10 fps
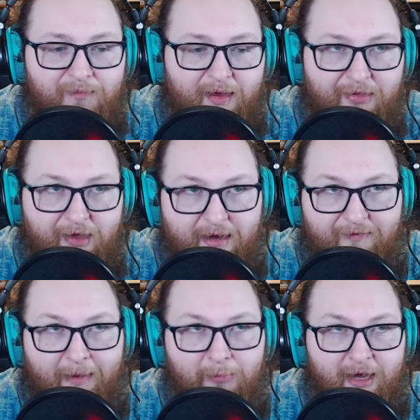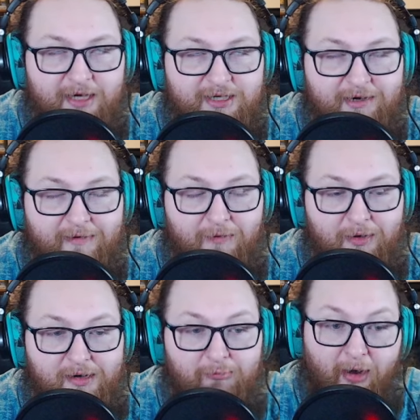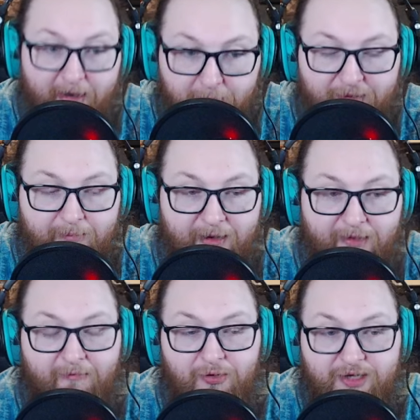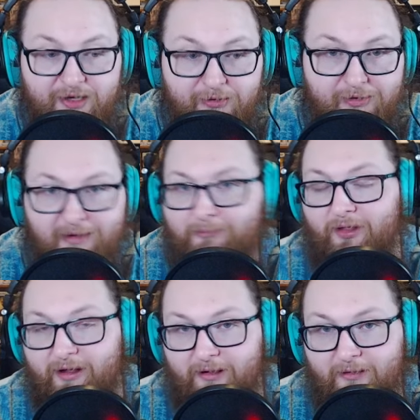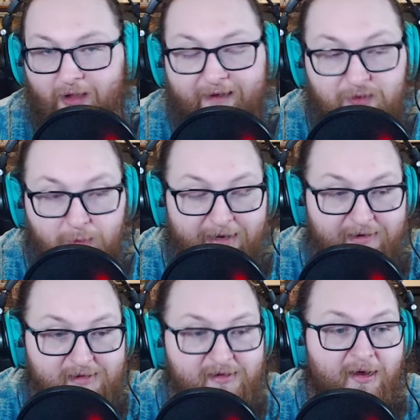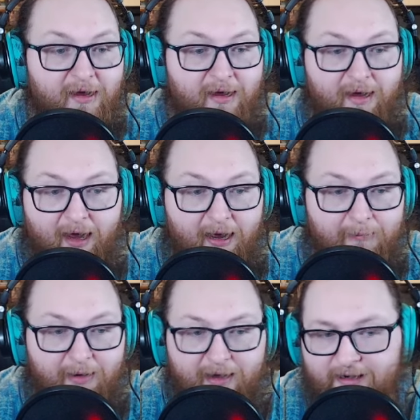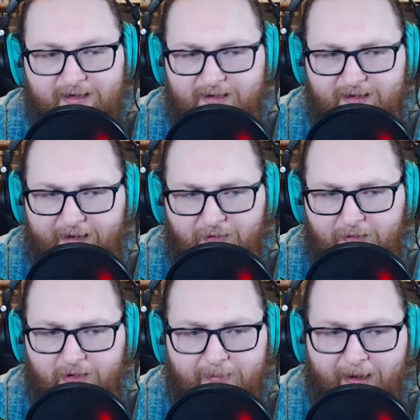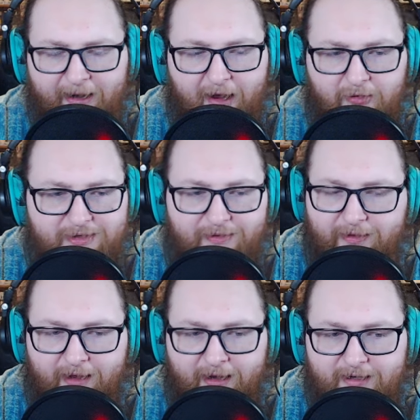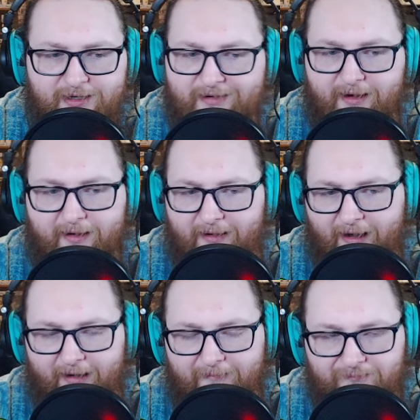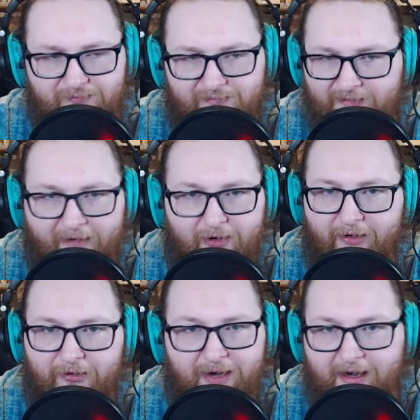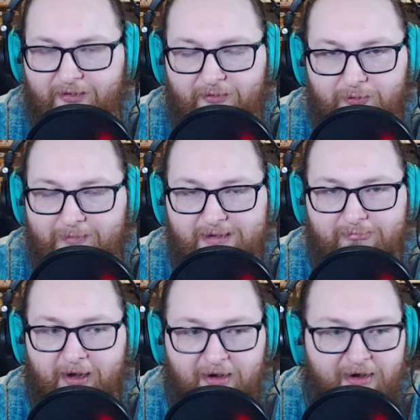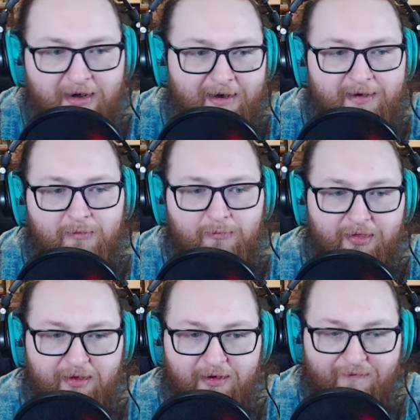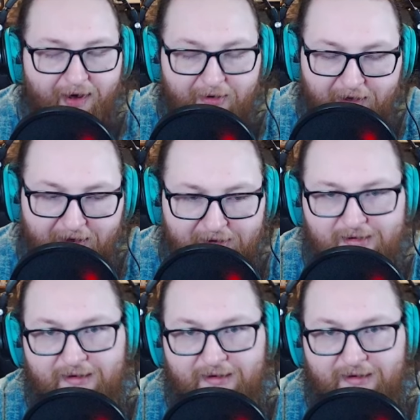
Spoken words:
Thinking of applications for Sprite with it being level 2, same with like Live Twins, but it never really panned out. Just every other deck in the room was better, with the Fire decks,